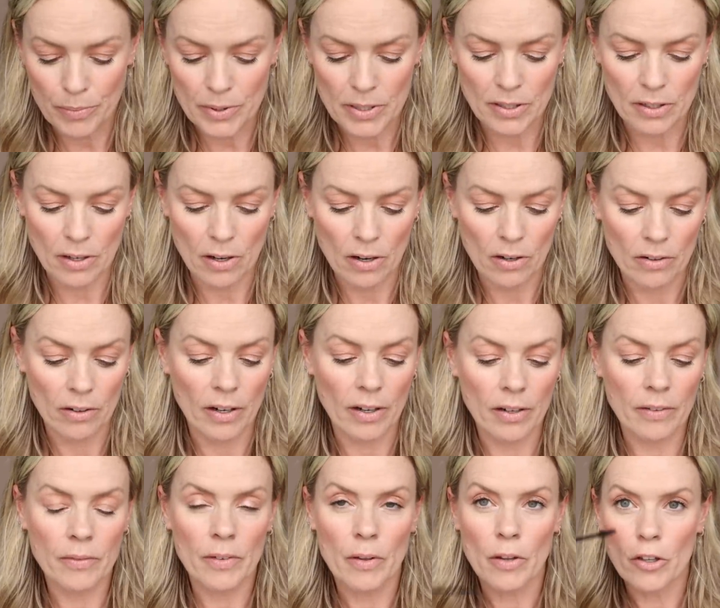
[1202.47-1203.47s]

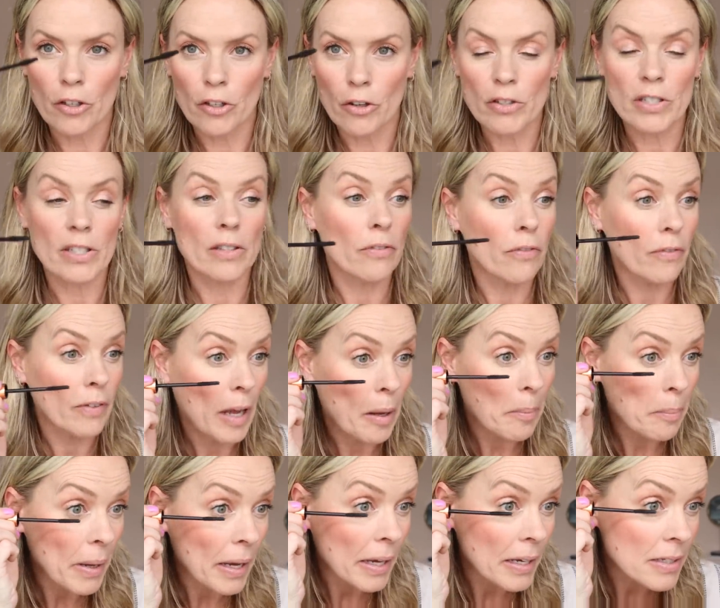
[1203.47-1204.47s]
mascara using the
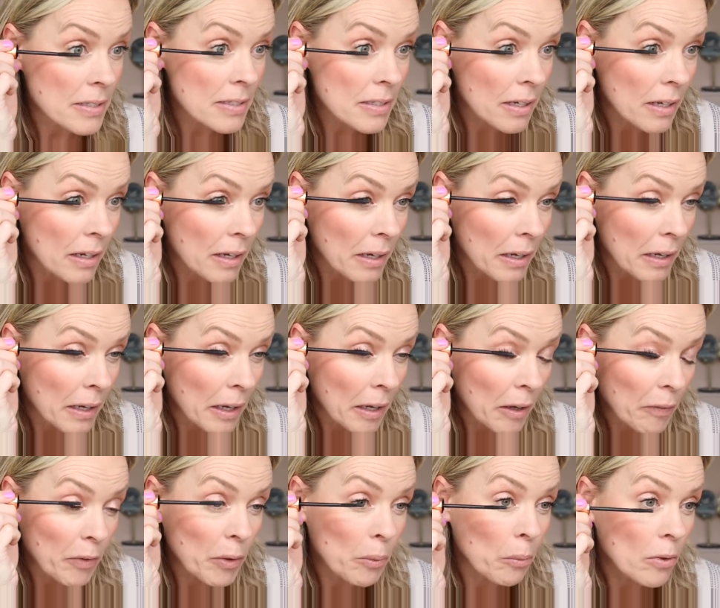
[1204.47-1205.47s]
flat base
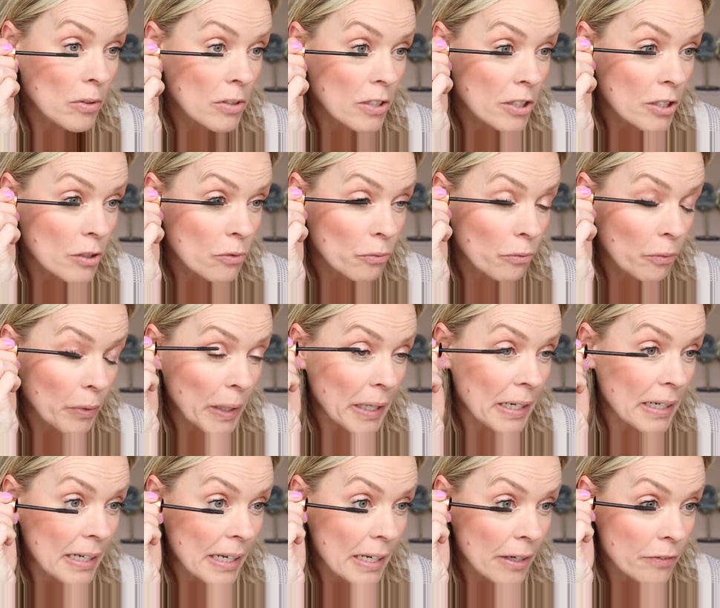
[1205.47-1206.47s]
if you want to just
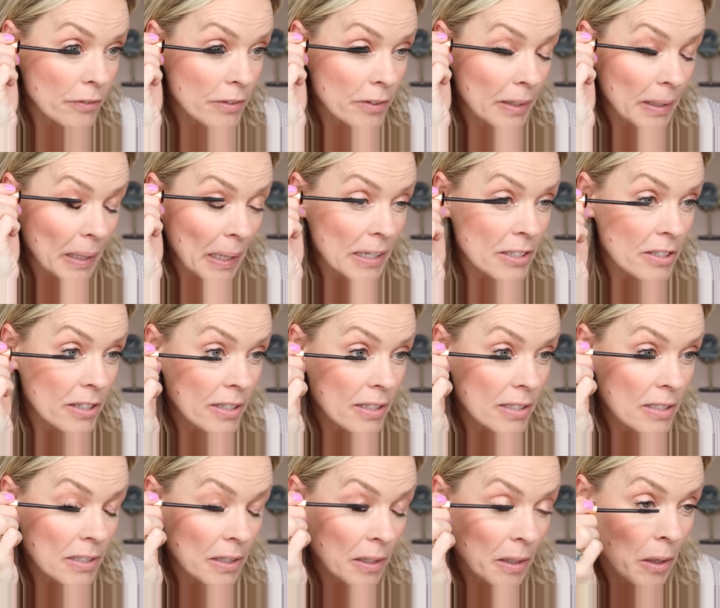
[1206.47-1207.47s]
re-lift the
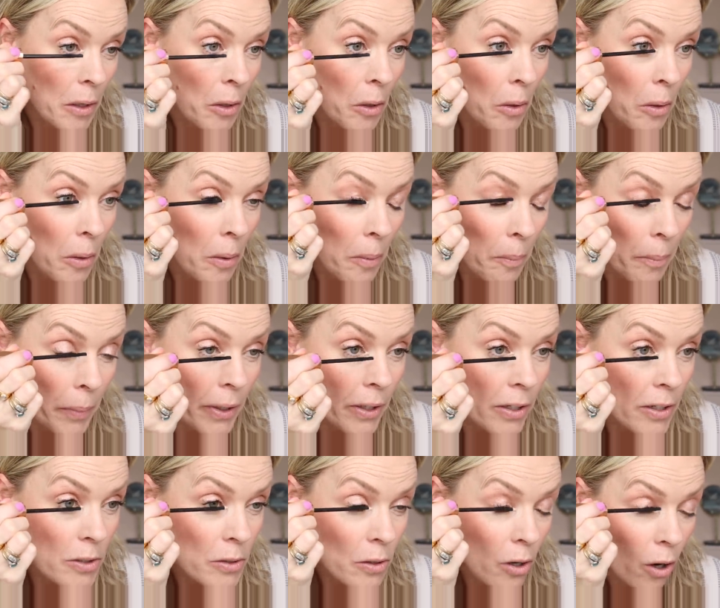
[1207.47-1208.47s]
lashes,
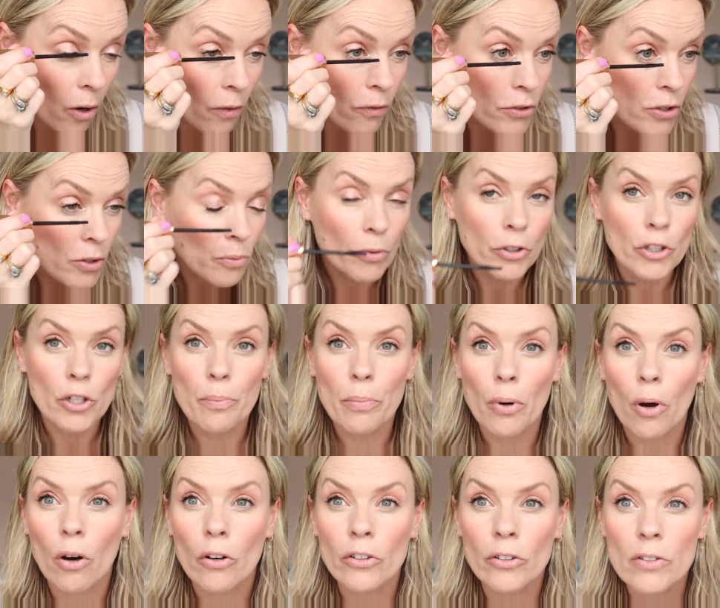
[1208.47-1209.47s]
because often when you
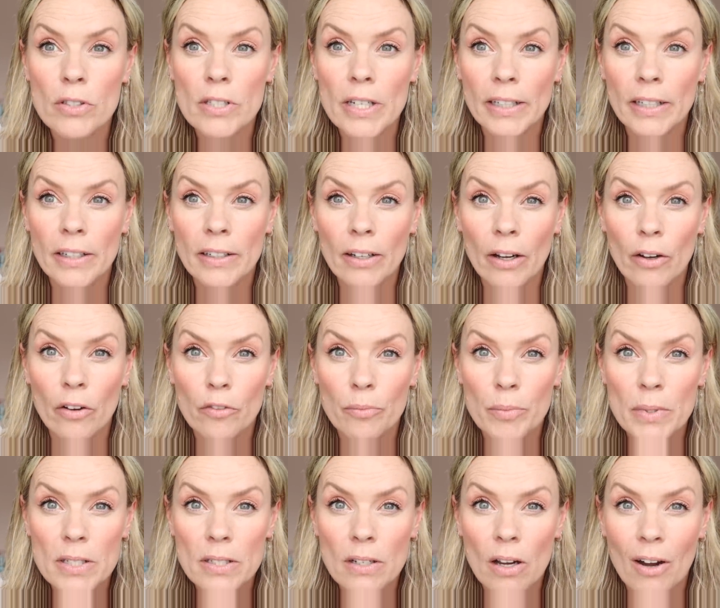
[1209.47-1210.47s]
put on your second coat of
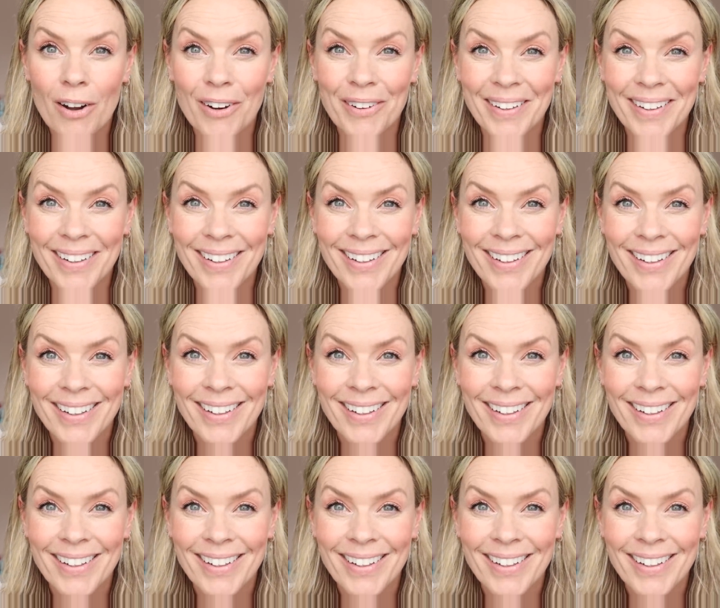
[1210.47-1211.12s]
mascara,